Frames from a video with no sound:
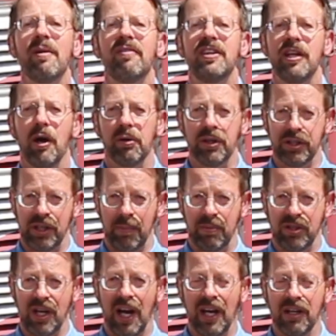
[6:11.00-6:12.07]
of the ownership
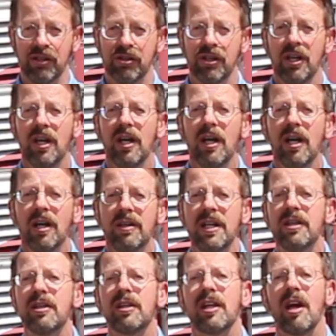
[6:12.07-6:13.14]
change,
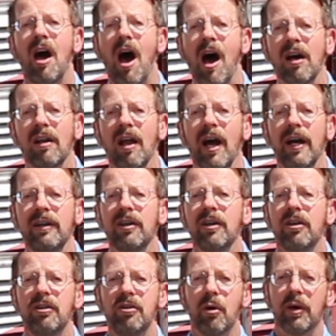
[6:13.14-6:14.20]
neither the Cog Line
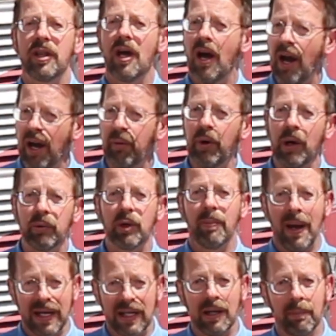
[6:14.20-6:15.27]
nor the highway were
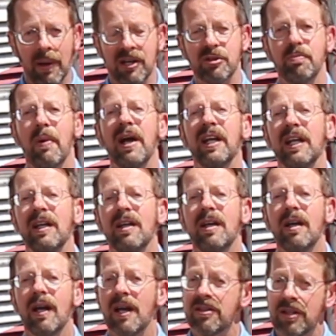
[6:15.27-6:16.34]
making much money,
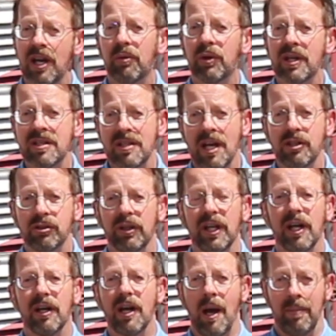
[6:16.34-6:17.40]
as they were essentially
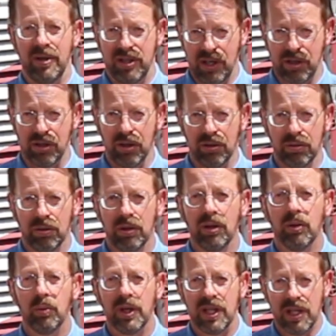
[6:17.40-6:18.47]
in competition
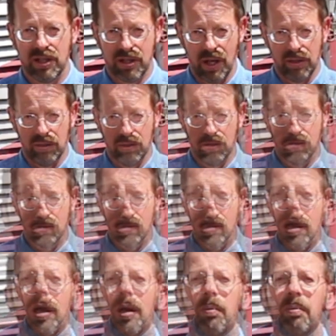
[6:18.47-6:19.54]
with each other.
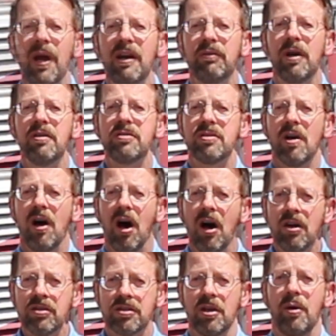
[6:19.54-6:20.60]
Penrose
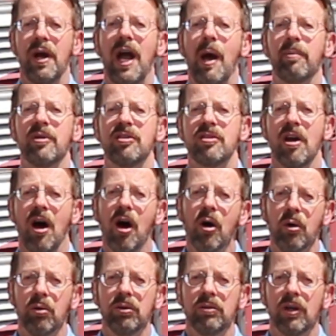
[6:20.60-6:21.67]
also happened to
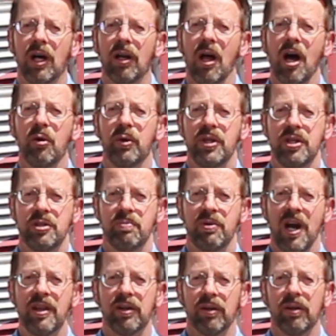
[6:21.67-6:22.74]
own, along with his
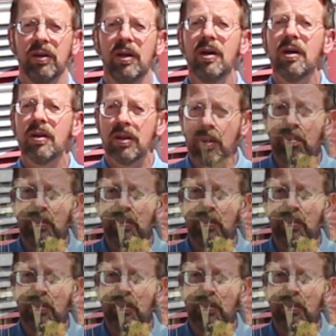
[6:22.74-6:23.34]
brother, the